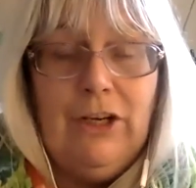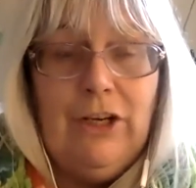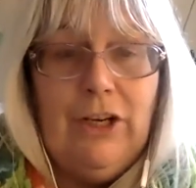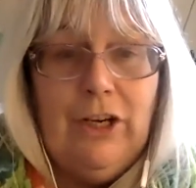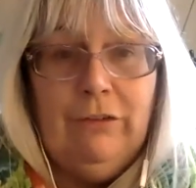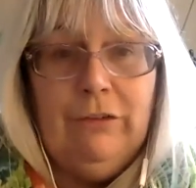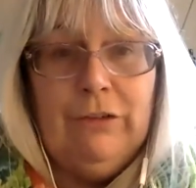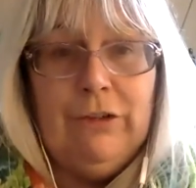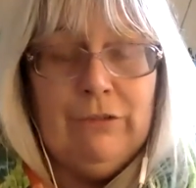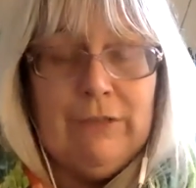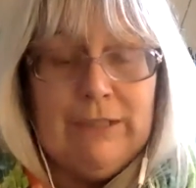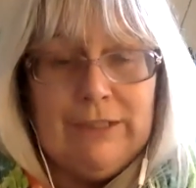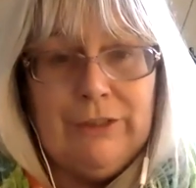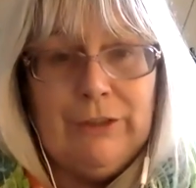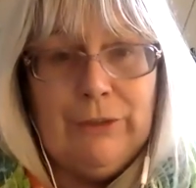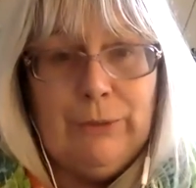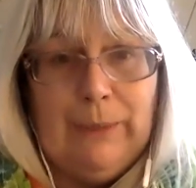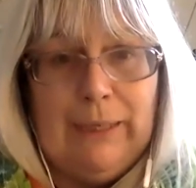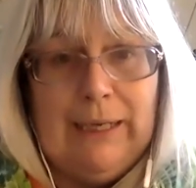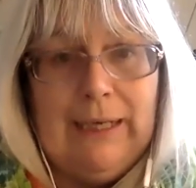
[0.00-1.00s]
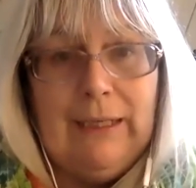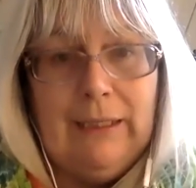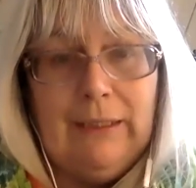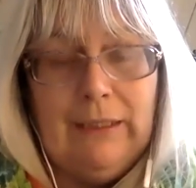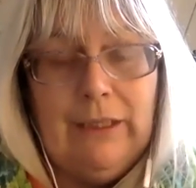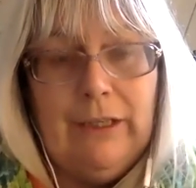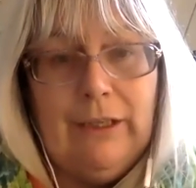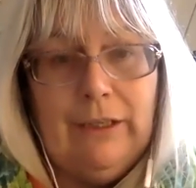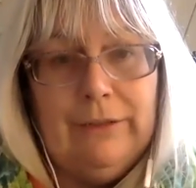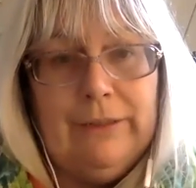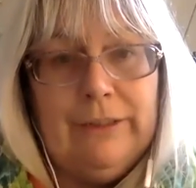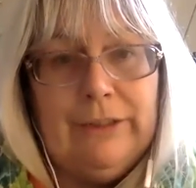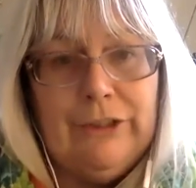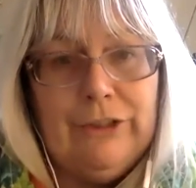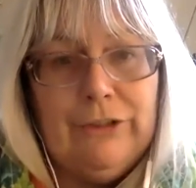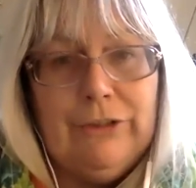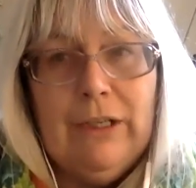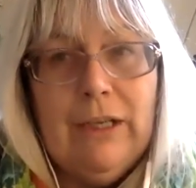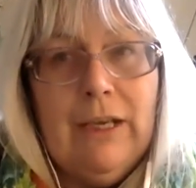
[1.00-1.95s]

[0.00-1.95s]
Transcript: you know, for the rest of the week, you know, and